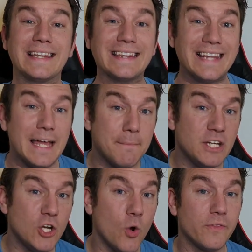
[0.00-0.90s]
Let
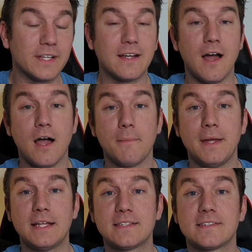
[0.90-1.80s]
me know in the
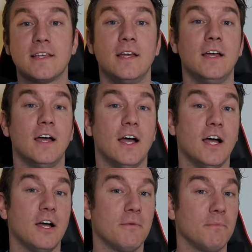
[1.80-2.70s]
comments,
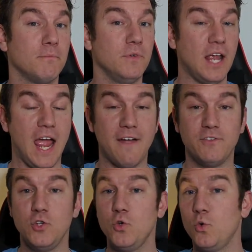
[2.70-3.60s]
have
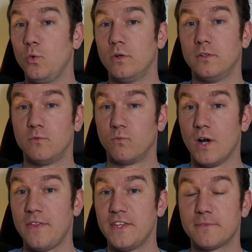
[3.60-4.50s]
you
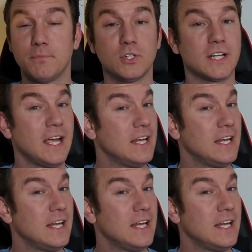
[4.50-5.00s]
read this book?